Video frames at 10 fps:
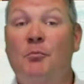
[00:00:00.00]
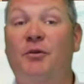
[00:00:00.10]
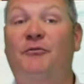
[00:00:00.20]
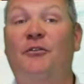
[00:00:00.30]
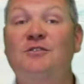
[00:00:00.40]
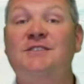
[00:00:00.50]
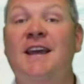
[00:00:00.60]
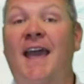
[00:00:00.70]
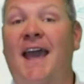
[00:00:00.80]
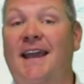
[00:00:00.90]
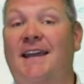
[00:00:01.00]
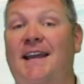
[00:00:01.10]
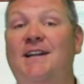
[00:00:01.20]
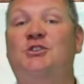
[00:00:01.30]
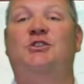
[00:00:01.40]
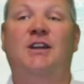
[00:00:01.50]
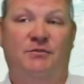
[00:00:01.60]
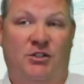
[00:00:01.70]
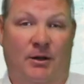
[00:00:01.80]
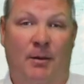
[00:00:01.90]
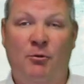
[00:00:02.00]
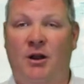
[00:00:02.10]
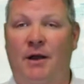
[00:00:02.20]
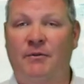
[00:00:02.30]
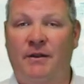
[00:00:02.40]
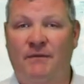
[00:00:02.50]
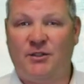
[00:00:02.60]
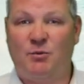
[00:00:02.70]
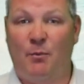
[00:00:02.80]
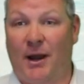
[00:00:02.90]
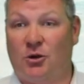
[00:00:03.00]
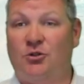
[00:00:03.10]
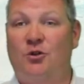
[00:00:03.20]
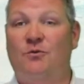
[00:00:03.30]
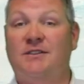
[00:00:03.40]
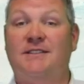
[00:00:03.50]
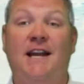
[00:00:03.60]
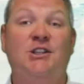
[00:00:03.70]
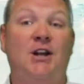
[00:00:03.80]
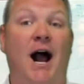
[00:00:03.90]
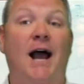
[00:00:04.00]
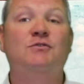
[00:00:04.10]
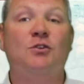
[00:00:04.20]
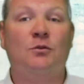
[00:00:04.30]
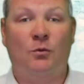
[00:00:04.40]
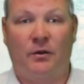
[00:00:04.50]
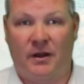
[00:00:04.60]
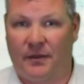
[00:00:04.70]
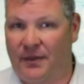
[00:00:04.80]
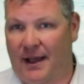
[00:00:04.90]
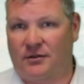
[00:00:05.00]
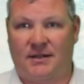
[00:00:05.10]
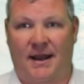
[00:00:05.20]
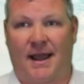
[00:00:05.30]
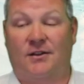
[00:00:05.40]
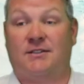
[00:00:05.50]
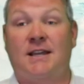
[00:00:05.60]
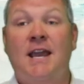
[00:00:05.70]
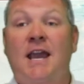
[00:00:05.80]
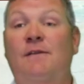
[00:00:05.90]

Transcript: But first, hey, it's Jeff Chubb. I'm a recovering investment banker, turned real estate agent. I've sold more than a thousand houses.